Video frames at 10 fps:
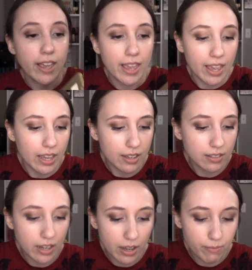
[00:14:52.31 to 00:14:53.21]

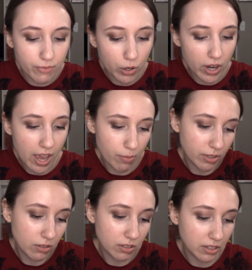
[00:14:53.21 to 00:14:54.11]
and I'm very happy
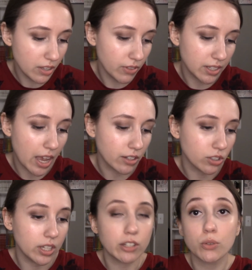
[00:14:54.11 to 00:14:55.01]
to receive this
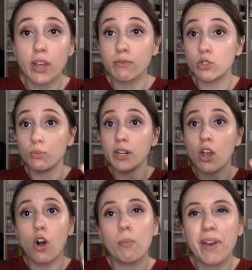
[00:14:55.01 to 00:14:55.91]
actually. I don't have too many
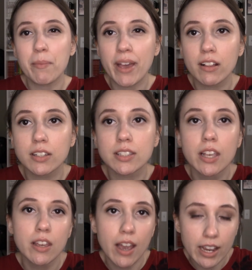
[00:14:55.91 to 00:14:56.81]
all matte palettes.
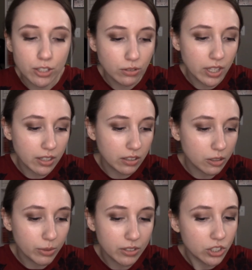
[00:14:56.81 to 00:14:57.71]
I do like a
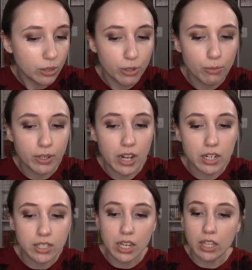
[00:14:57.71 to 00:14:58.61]
little bit of shimmer, but
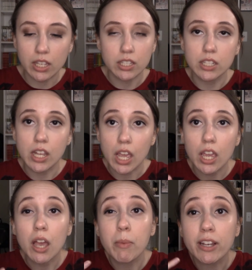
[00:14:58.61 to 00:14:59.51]
on a day like today,
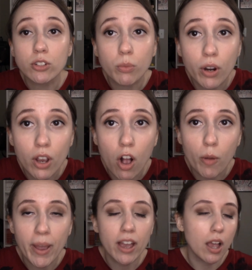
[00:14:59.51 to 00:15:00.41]
I'm actually wearing all
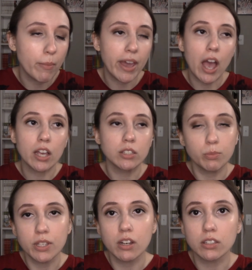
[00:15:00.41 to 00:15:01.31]
matte on my eyes
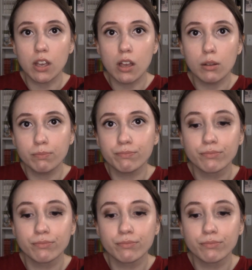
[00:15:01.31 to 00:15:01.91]
because I